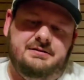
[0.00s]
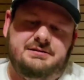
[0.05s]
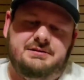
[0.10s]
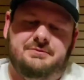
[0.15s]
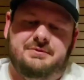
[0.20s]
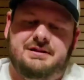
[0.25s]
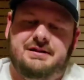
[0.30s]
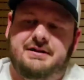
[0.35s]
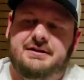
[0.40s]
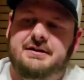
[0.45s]

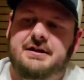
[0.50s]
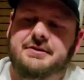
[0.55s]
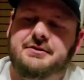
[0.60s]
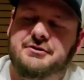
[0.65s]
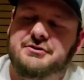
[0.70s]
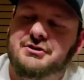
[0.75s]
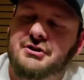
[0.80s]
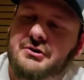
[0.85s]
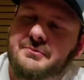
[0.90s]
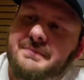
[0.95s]
See, we got
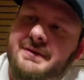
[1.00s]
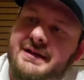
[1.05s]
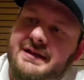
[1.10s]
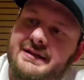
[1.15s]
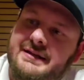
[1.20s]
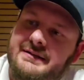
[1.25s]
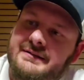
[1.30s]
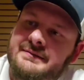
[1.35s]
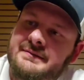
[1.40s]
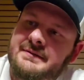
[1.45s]
another jerk
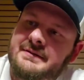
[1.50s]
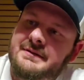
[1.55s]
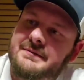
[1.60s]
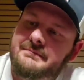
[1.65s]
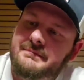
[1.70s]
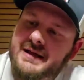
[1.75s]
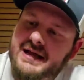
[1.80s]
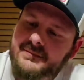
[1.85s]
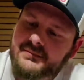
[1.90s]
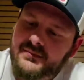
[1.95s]
bait,
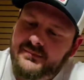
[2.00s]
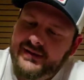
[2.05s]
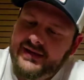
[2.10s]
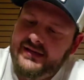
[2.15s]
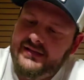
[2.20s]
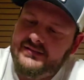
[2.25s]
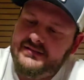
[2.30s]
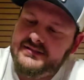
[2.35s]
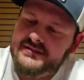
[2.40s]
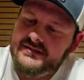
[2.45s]
Bama
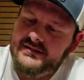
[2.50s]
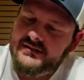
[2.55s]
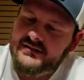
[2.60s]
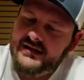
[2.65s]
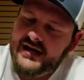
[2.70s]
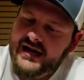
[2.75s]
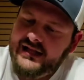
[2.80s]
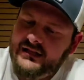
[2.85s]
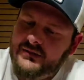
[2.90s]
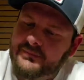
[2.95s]
Baits
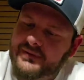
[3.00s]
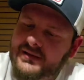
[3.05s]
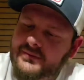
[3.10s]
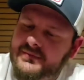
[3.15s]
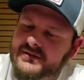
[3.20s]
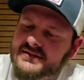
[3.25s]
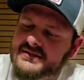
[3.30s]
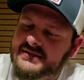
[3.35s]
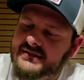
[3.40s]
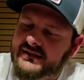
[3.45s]

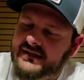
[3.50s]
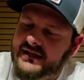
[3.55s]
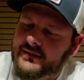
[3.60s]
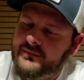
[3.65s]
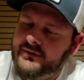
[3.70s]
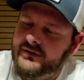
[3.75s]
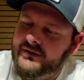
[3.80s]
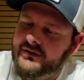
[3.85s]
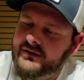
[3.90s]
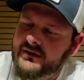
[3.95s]
Alabama
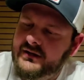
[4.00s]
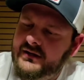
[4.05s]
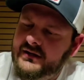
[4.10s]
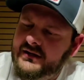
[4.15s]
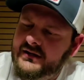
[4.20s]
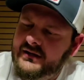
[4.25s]
Slammer.